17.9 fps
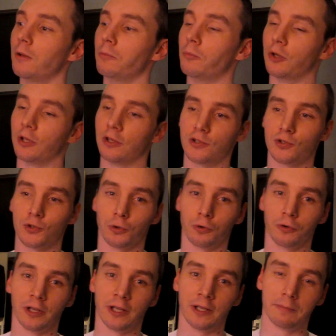putting the
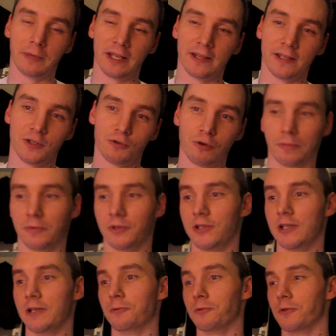story in, making the script
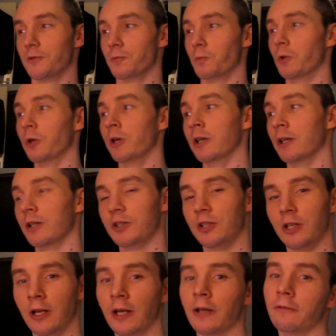sequences
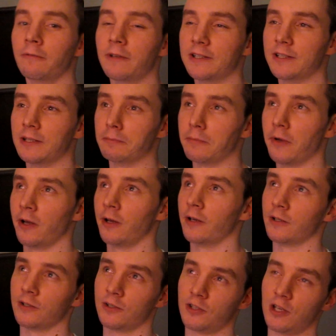work, fixing
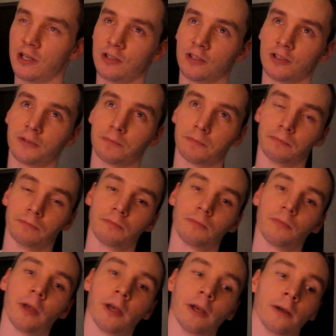bugs, changing some
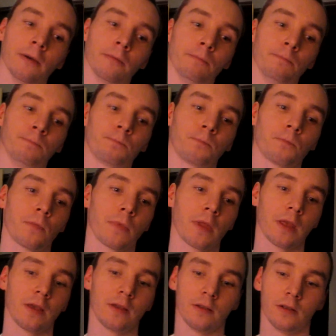
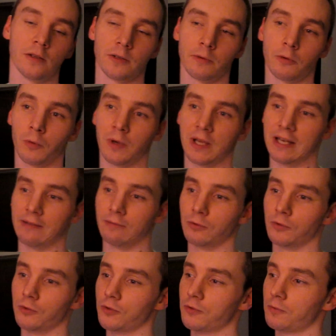of the way
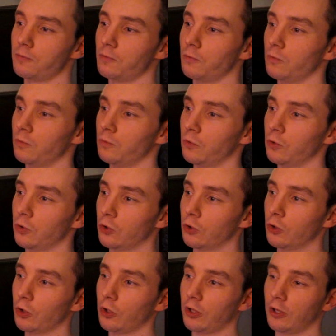levels
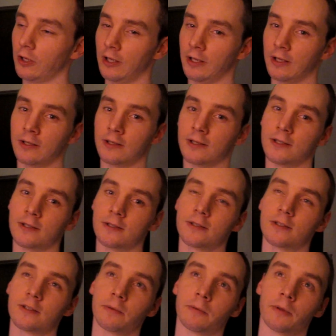look and
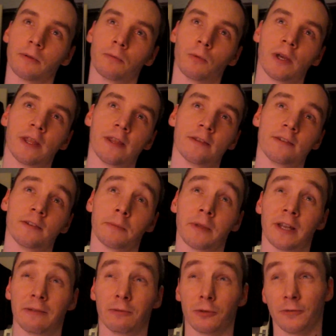some of the ways some
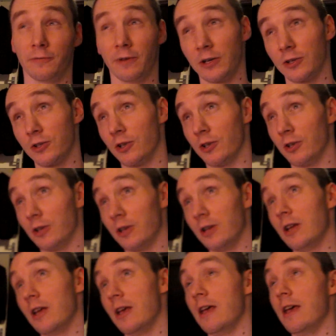of the levels function,
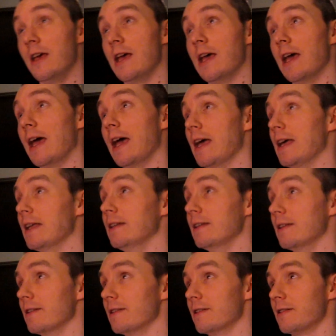
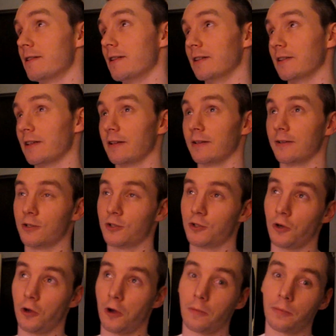and things like the
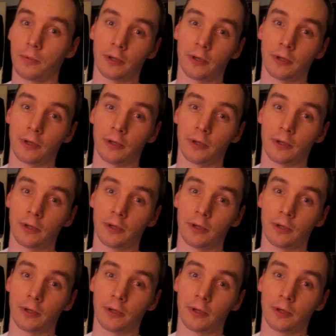shop